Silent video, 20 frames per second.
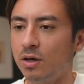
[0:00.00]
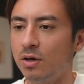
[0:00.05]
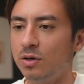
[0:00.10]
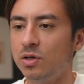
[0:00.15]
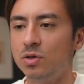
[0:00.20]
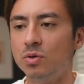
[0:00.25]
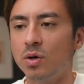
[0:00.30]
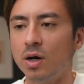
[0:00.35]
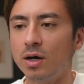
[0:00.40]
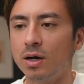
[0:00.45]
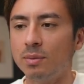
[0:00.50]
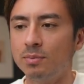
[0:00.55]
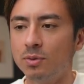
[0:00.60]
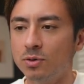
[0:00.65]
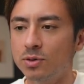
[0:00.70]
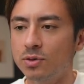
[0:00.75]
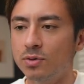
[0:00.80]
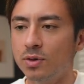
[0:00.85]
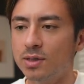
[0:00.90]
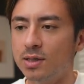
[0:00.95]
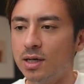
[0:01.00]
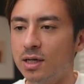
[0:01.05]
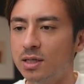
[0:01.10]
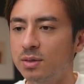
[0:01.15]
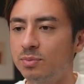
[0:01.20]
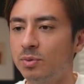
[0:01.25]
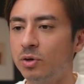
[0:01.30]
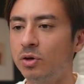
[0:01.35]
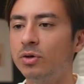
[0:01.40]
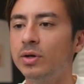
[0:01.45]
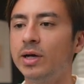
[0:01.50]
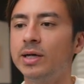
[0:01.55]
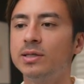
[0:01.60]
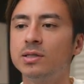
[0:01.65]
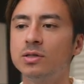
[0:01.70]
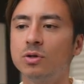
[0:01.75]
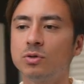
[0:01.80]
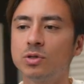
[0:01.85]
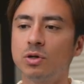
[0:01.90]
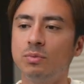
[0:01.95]
You are a Postgres expert and
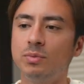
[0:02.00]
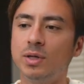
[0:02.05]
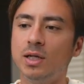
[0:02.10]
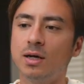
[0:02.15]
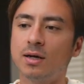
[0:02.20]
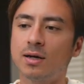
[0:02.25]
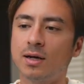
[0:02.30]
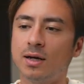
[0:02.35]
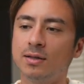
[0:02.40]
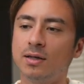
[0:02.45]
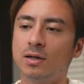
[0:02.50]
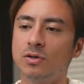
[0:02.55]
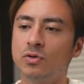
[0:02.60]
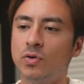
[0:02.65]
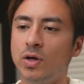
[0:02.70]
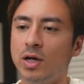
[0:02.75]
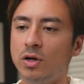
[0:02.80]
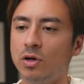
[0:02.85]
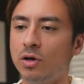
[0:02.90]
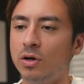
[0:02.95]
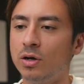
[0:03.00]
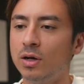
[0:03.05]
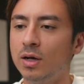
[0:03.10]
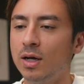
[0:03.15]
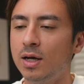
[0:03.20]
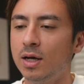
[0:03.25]
social media content creator.